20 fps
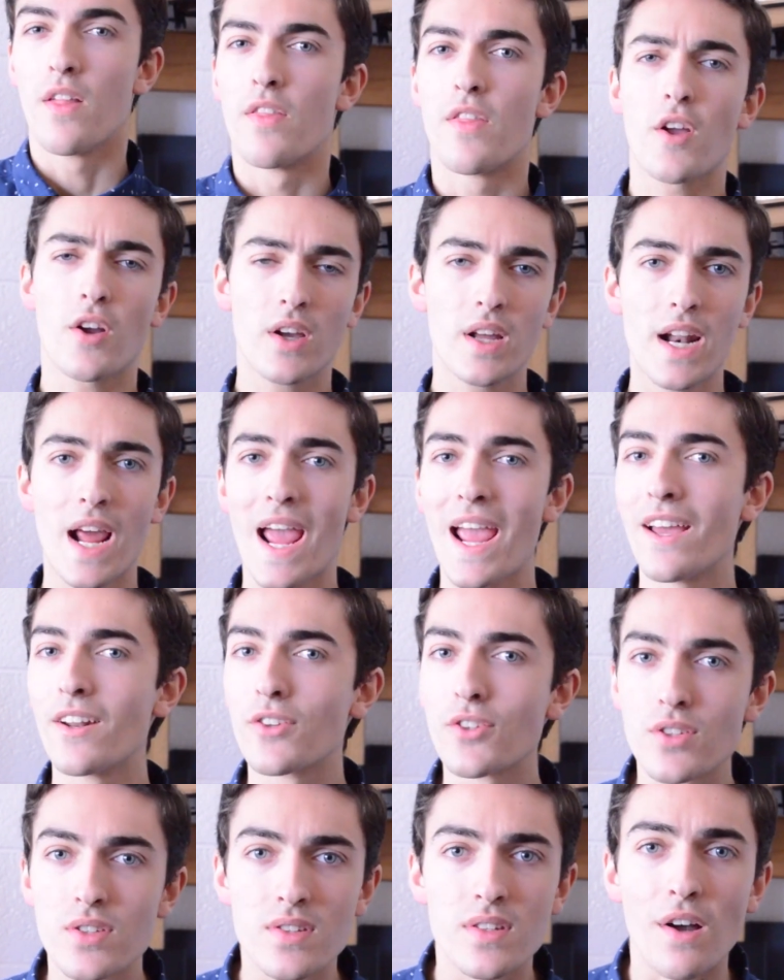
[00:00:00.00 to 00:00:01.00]
They're gonna
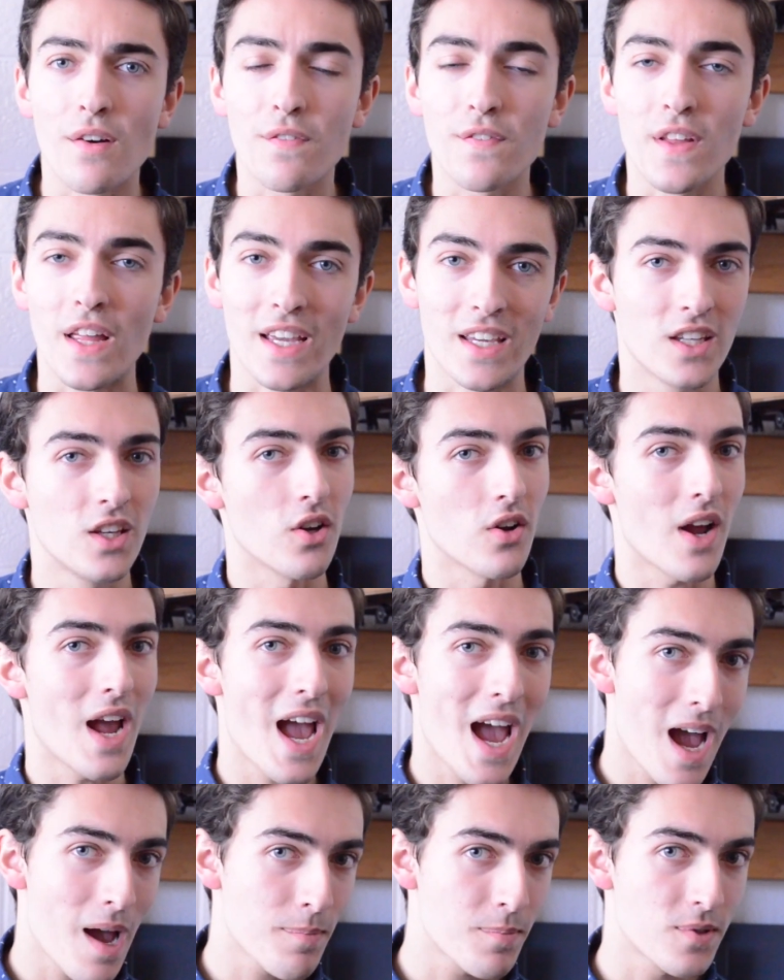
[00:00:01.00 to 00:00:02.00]
handle stuff like your
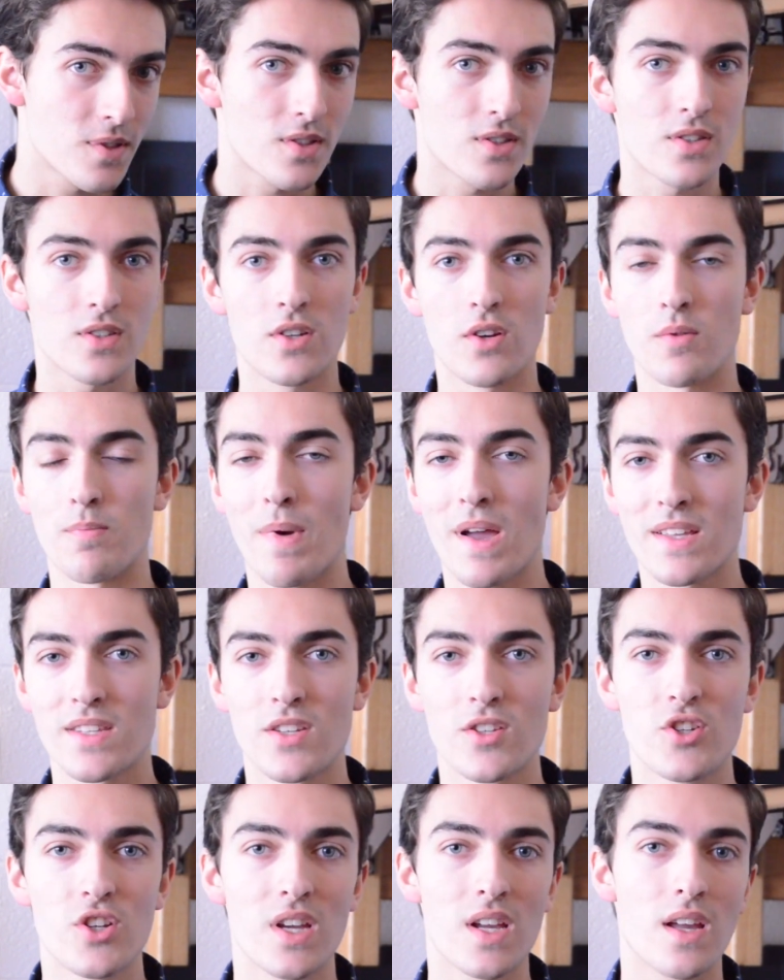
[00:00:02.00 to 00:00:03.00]
apps, your
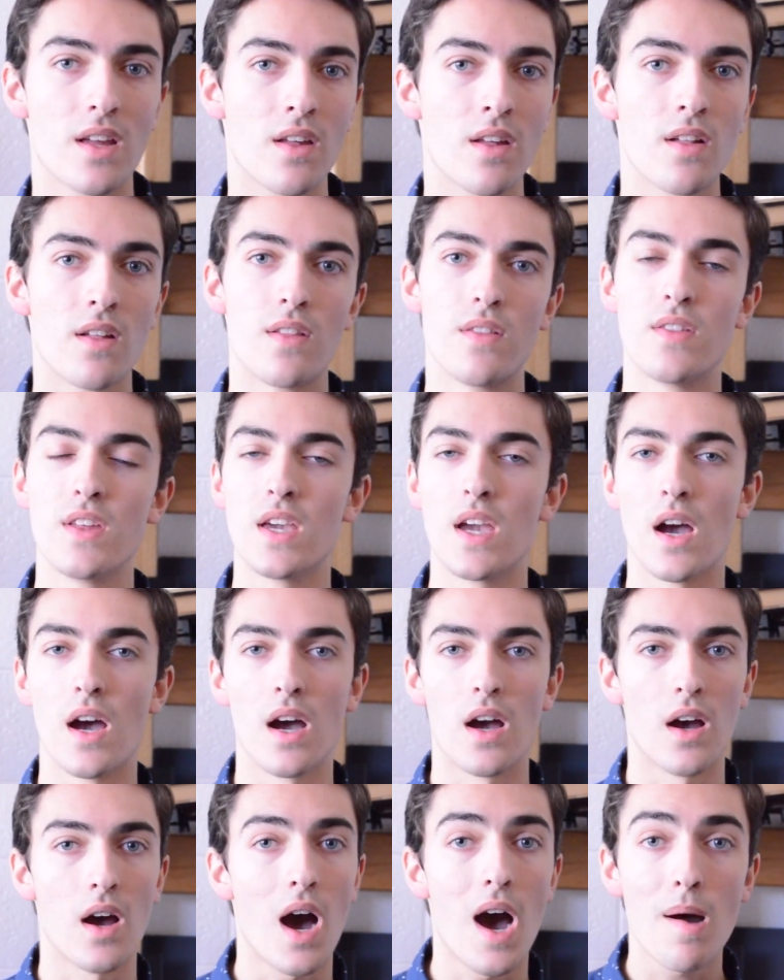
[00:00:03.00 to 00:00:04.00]
messaging, the
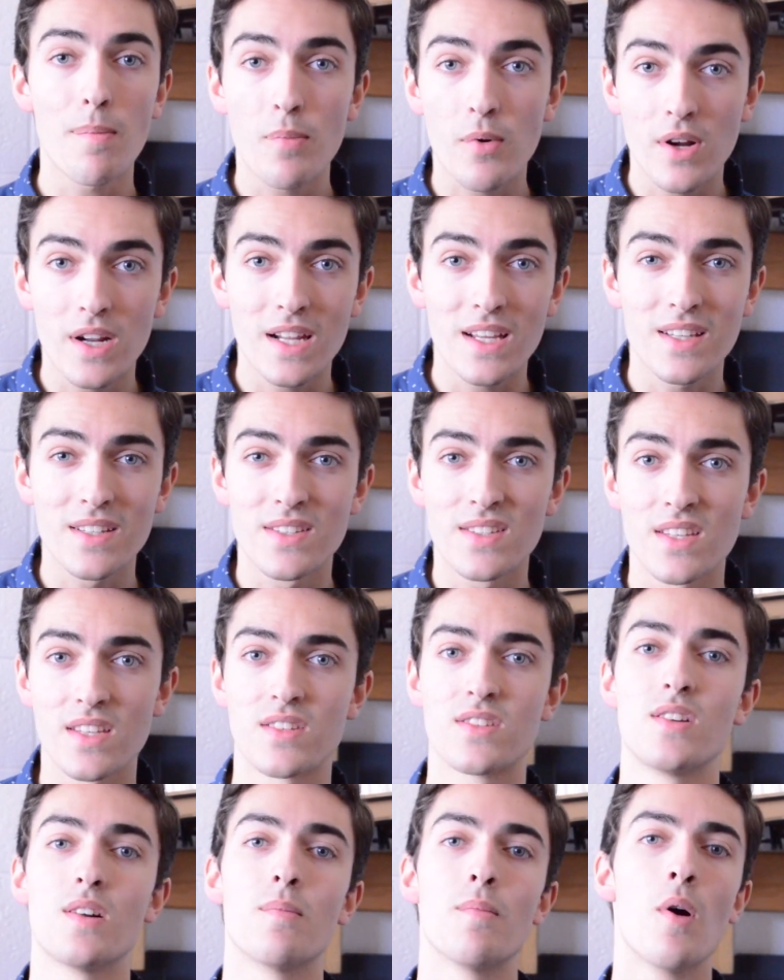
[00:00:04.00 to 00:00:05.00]
uh, operating
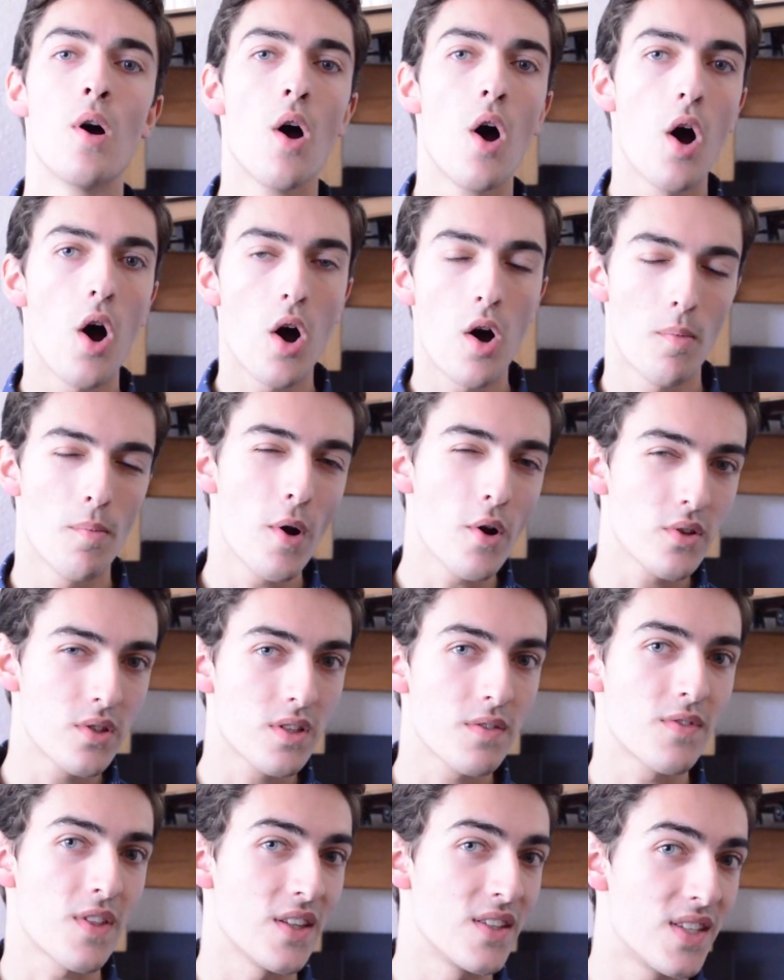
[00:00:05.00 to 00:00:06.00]
system, most
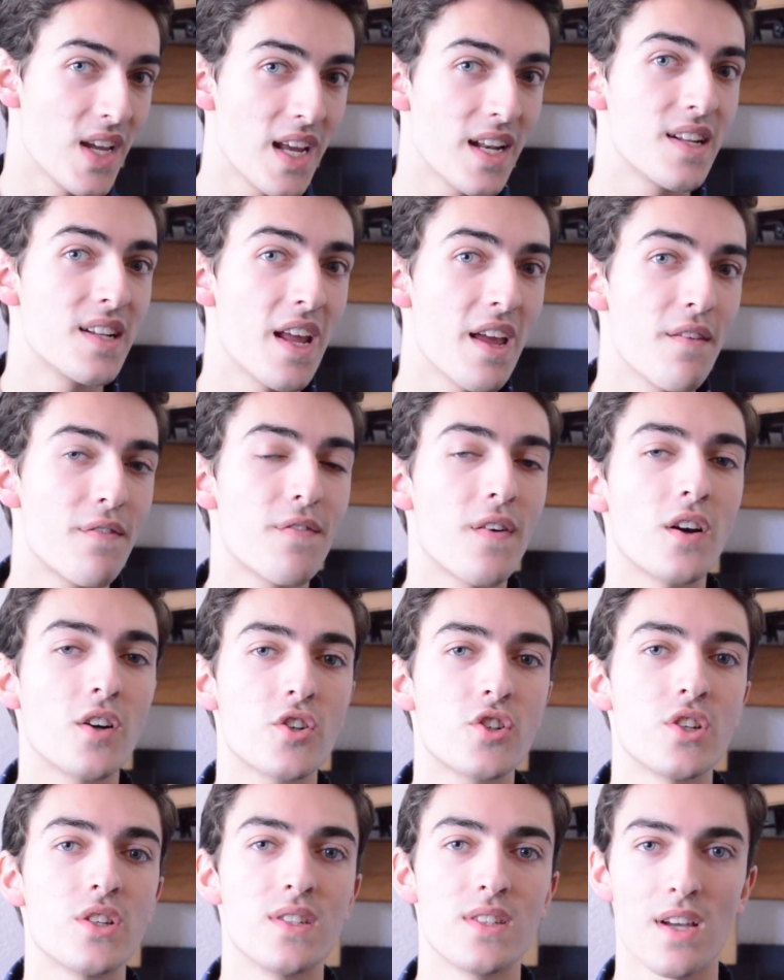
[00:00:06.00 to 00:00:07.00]
of the day-to-day -day
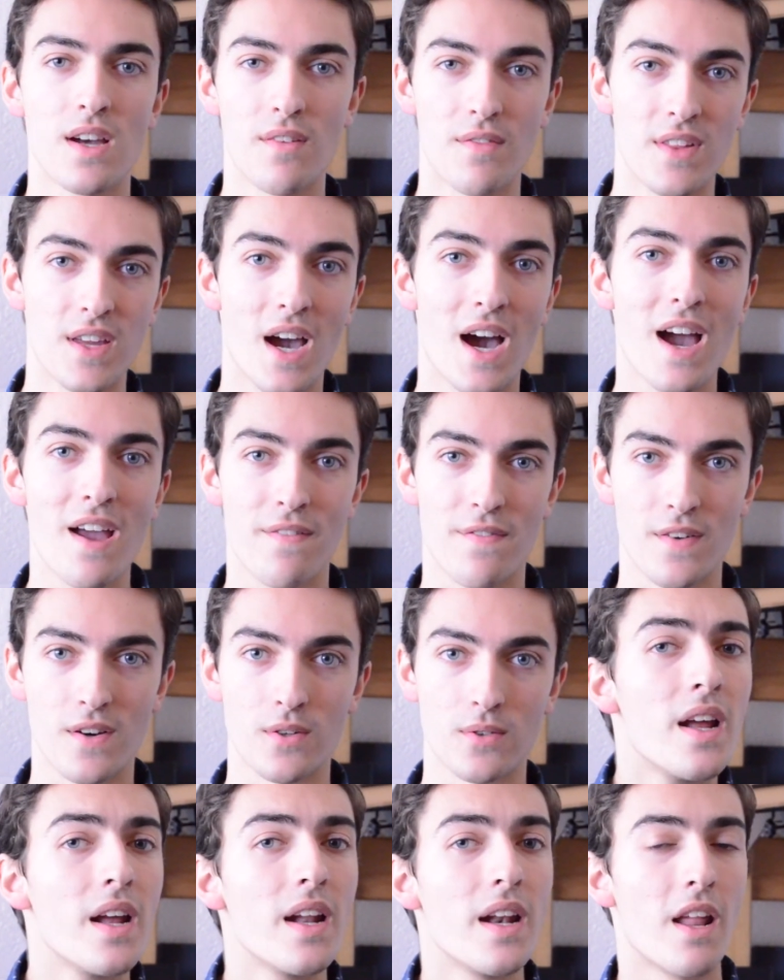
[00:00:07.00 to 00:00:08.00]
functions of the
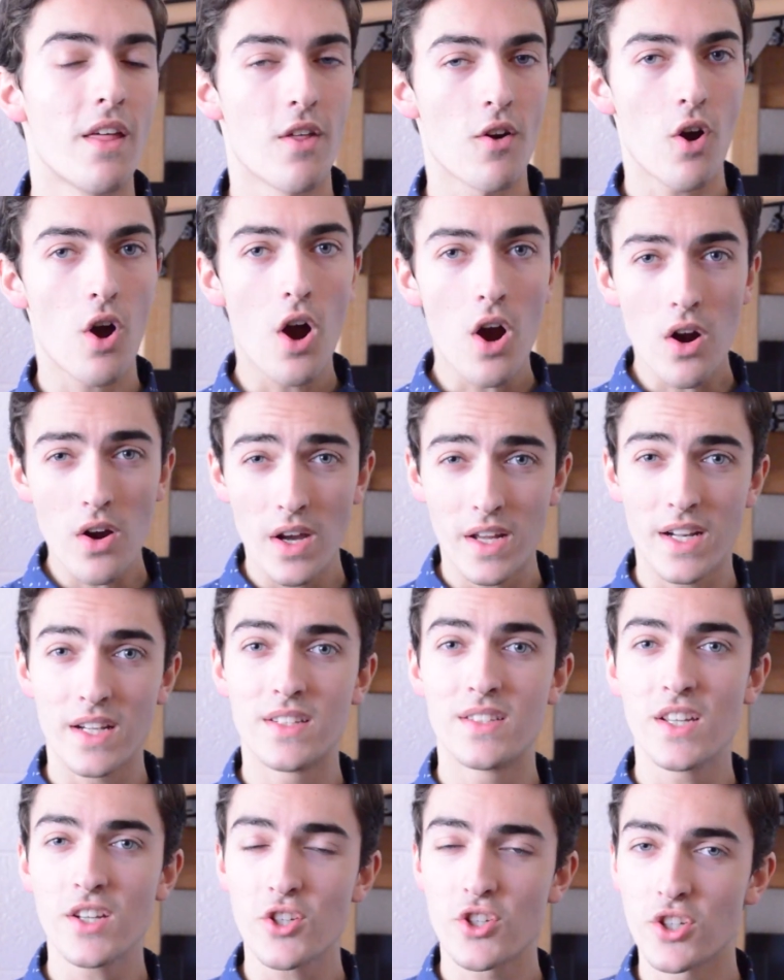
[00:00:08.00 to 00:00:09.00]
iPhone. Now there are an
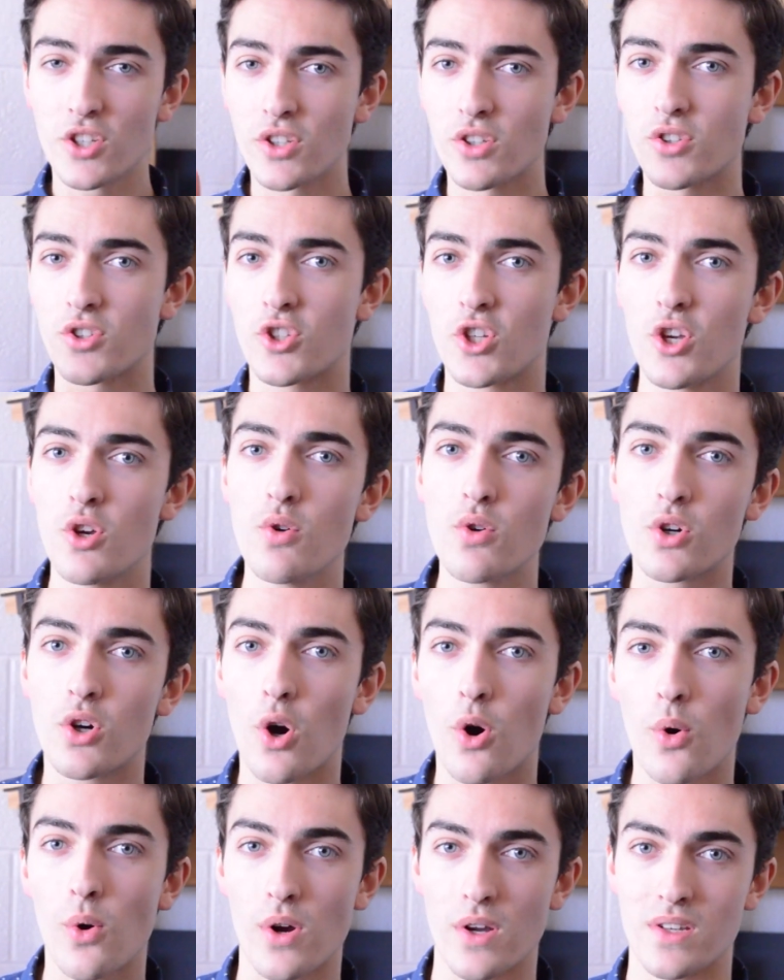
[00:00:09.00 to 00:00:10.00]
additional two
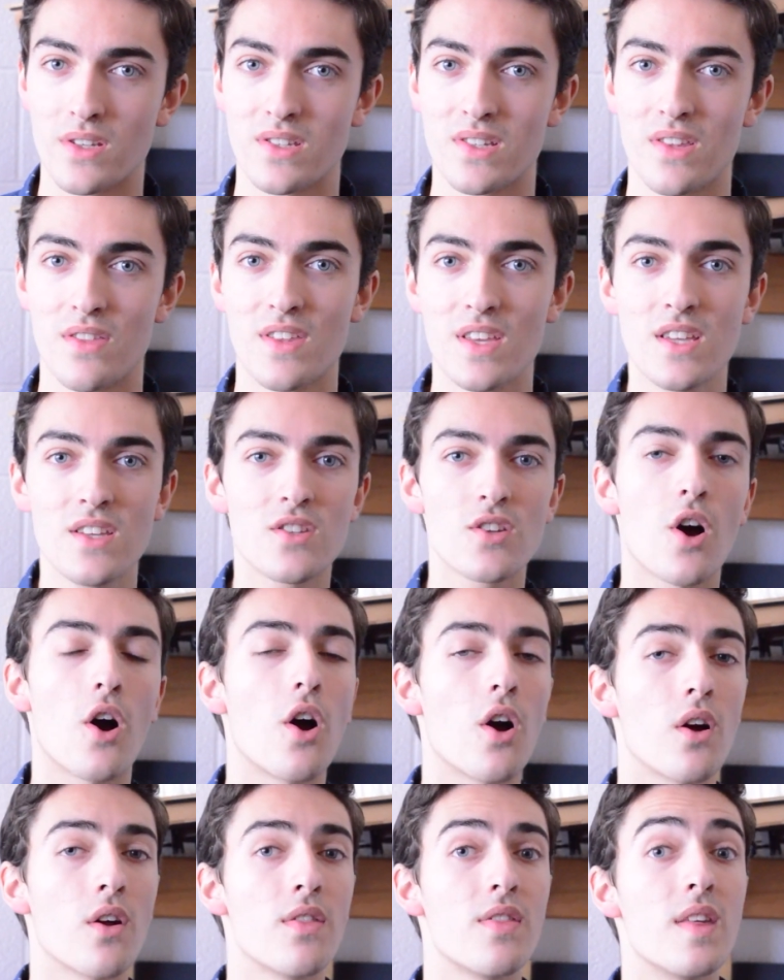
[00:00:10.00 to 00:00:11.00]
cores. These
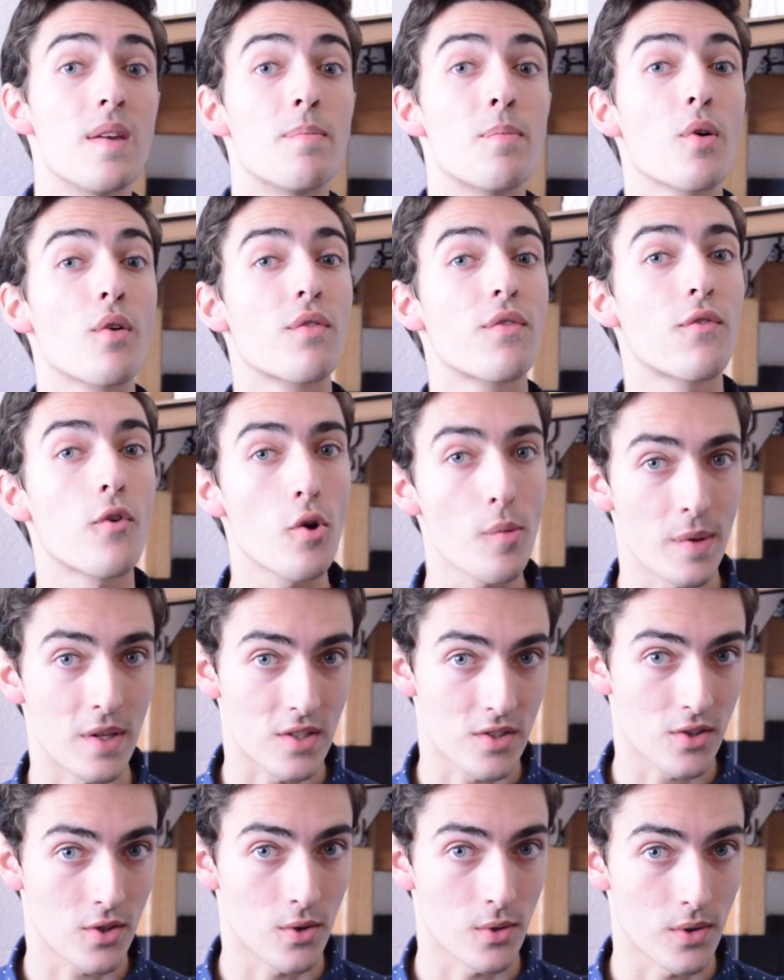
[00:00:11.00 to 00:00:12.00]
are the
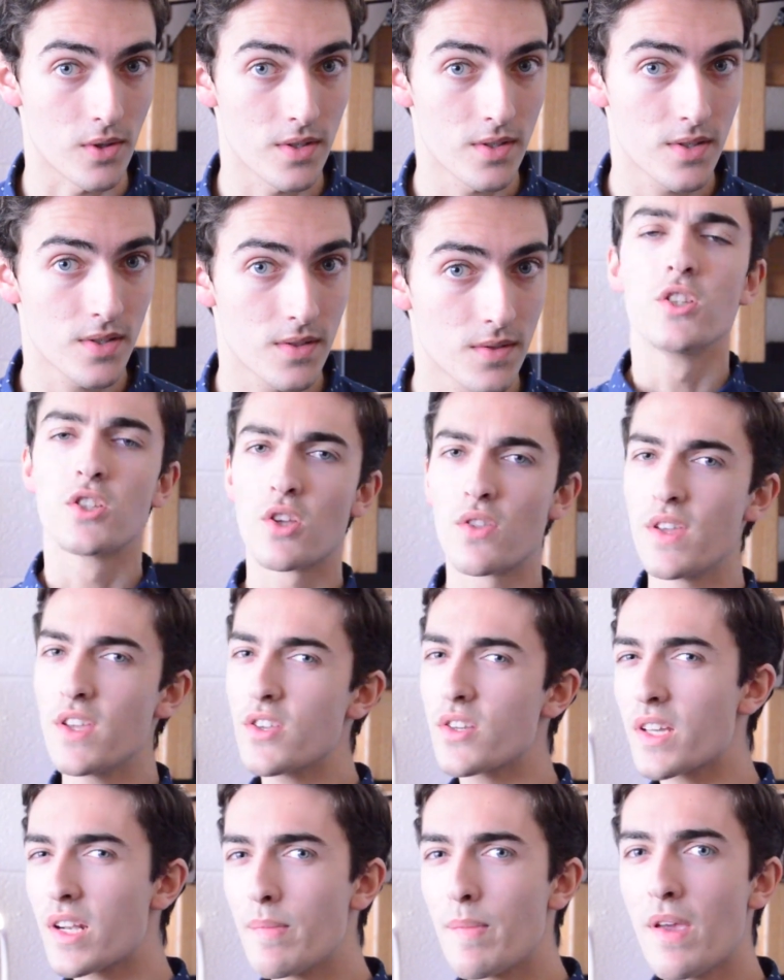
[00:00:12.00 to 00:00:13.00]
performance cores. So
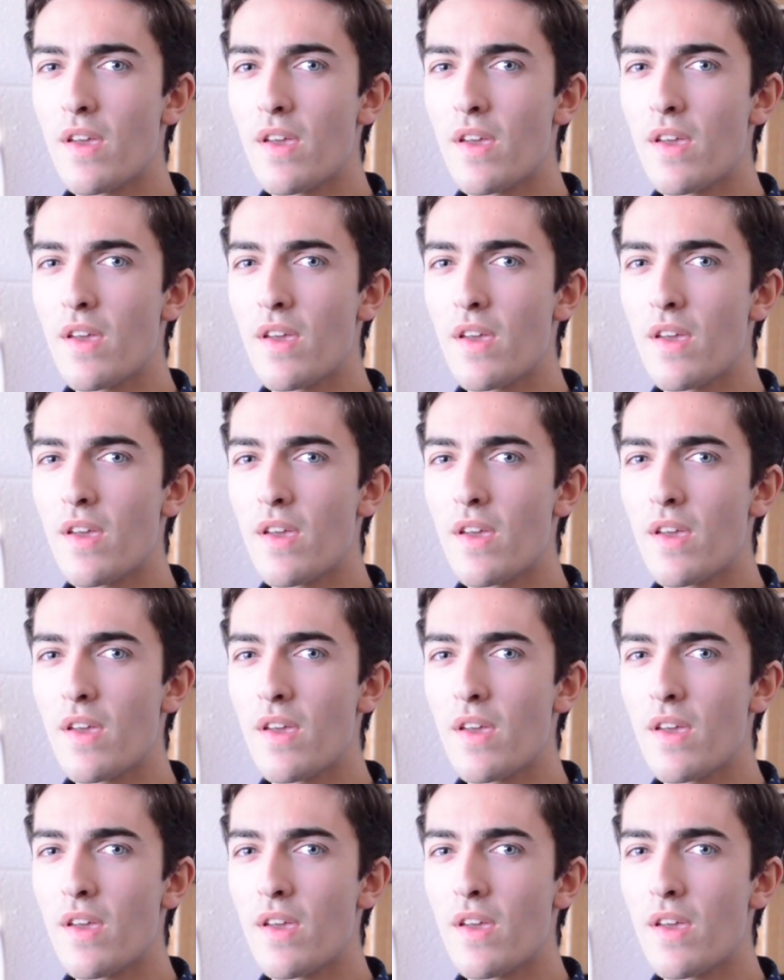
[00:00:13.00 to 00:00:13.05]
these are gonna